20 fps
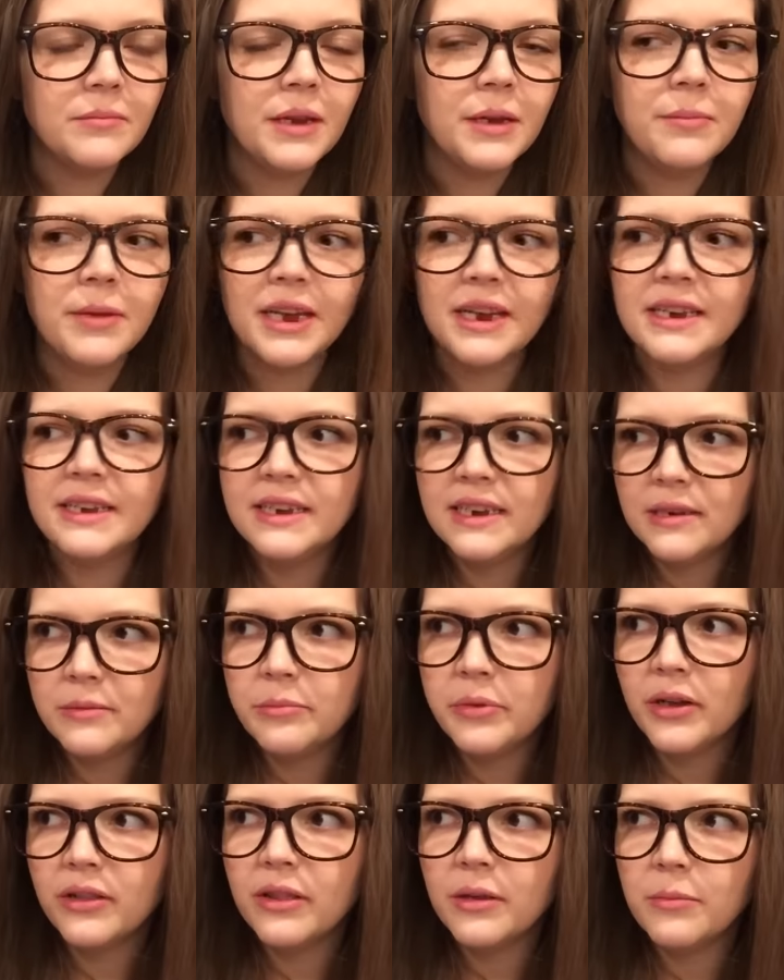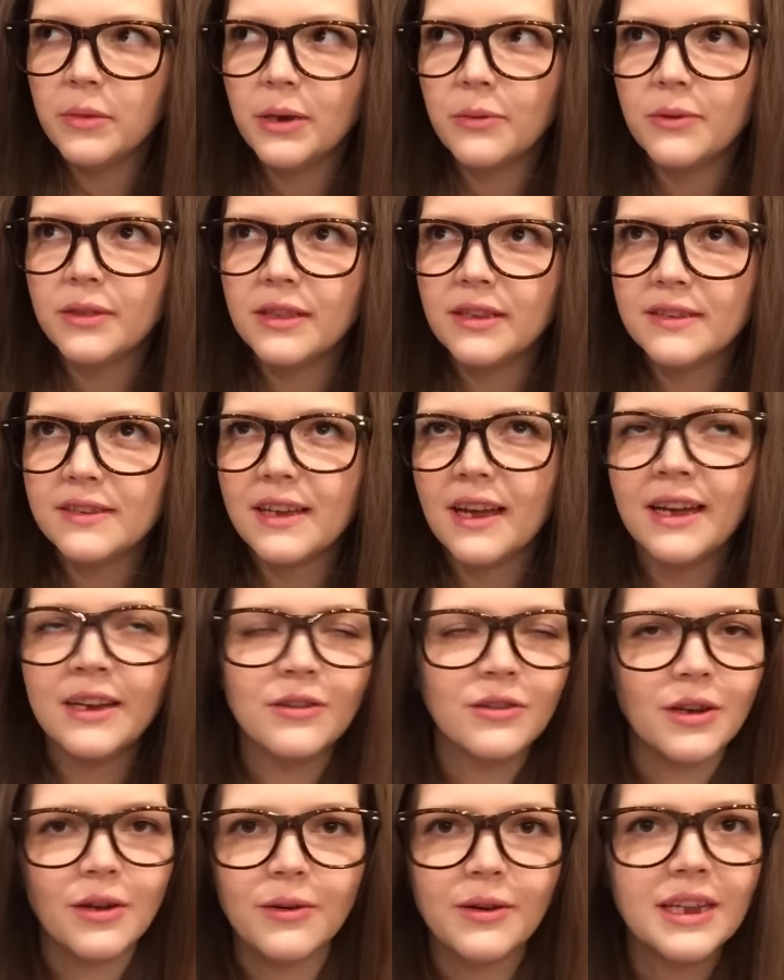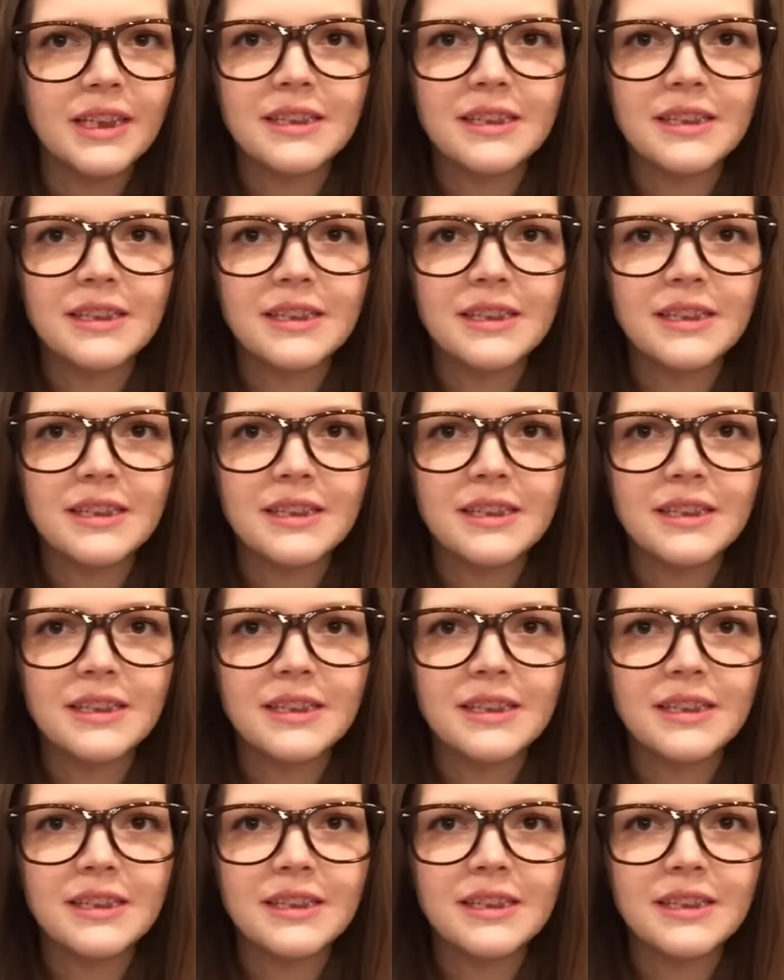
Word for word: Maybe I did put them in with this. I don't know.